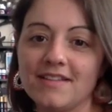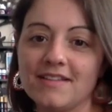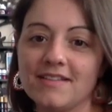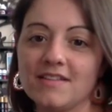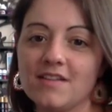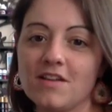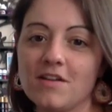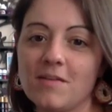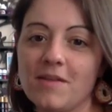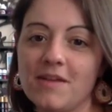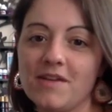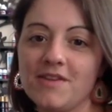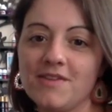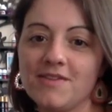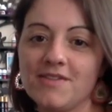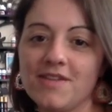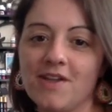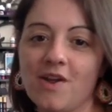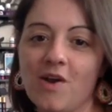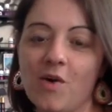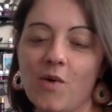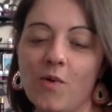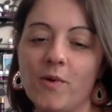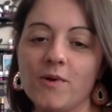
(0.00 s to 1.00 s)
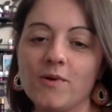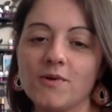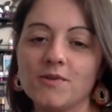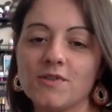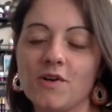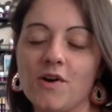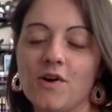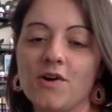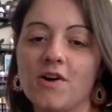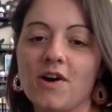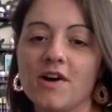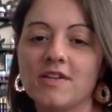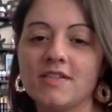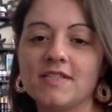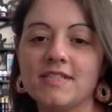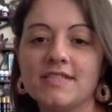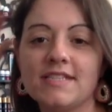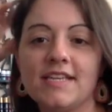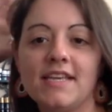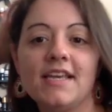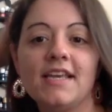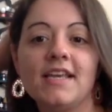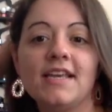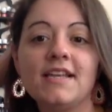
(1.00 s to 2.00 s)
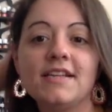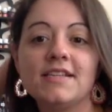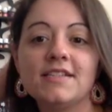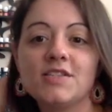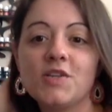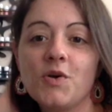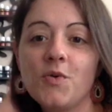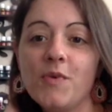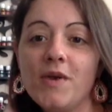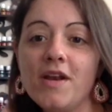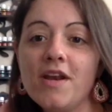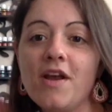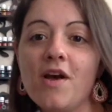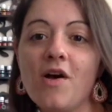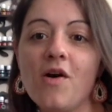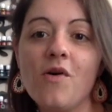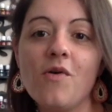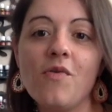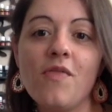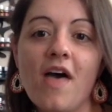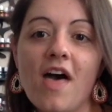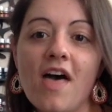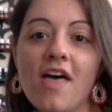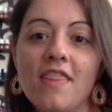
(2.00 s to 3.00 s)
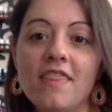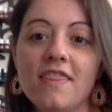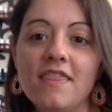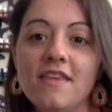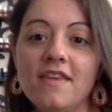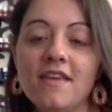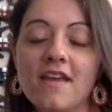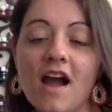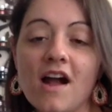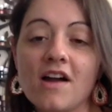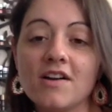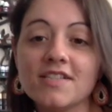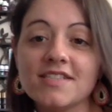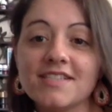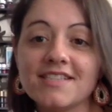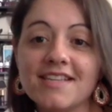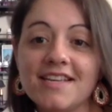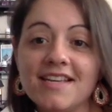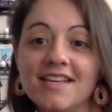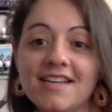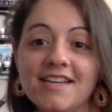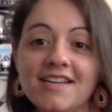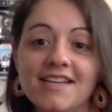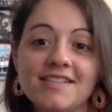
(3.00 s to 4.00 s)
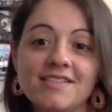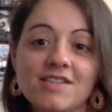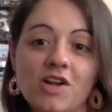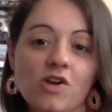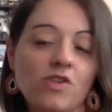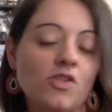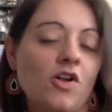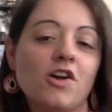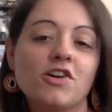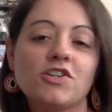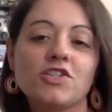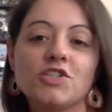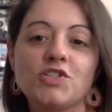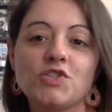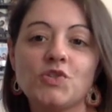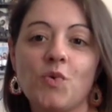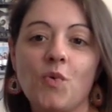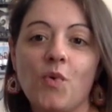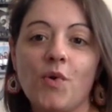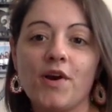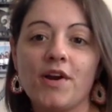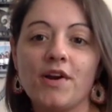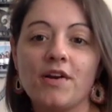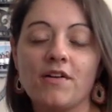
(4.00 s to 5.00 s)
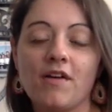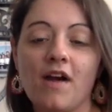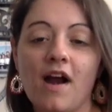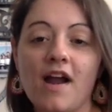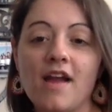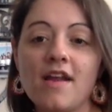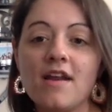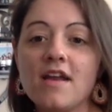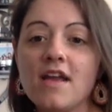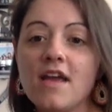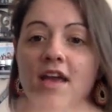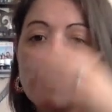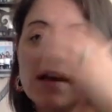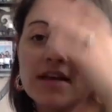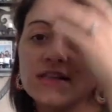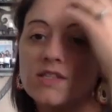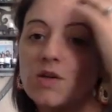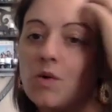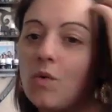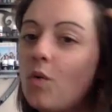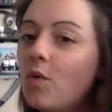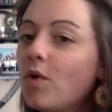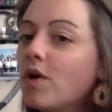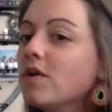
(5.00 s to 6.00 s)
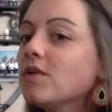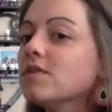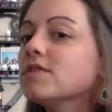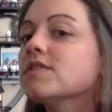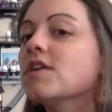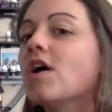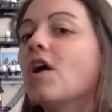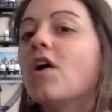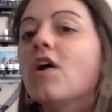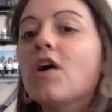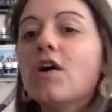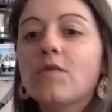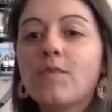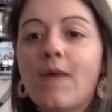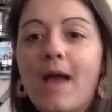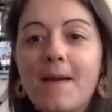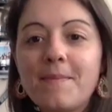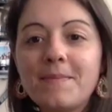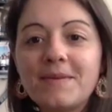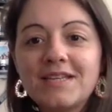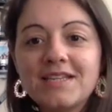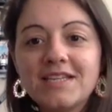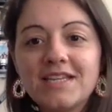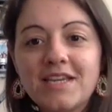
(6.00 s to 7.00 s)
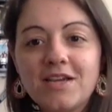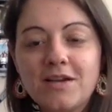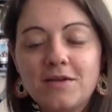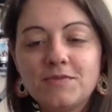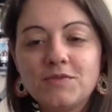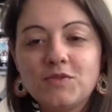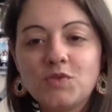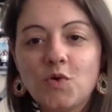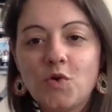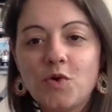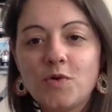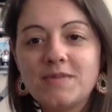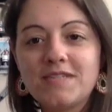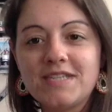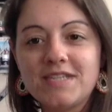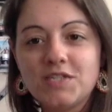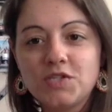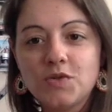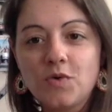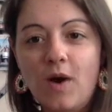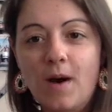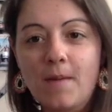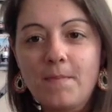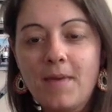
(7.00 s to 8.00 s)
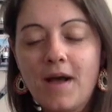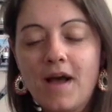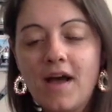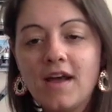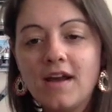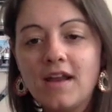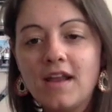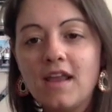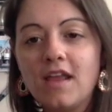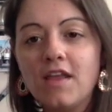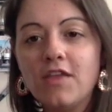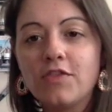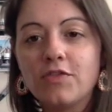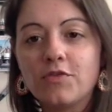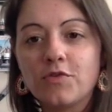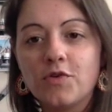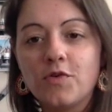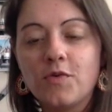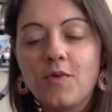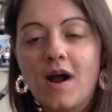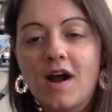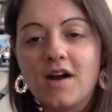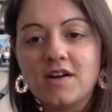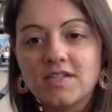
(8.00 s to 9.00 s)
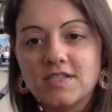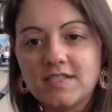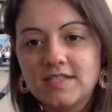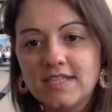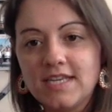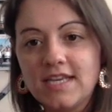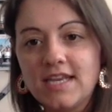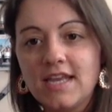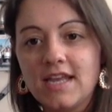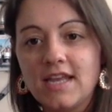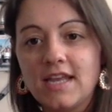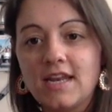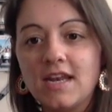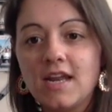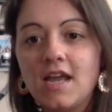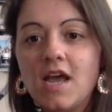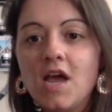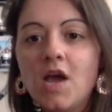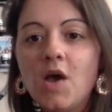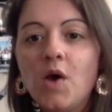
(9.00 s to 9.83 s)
Let's talk about using our oils on our skin. So we know that our skin is our largest organ, right? So oils are rapidly absorbed into our body through our skin.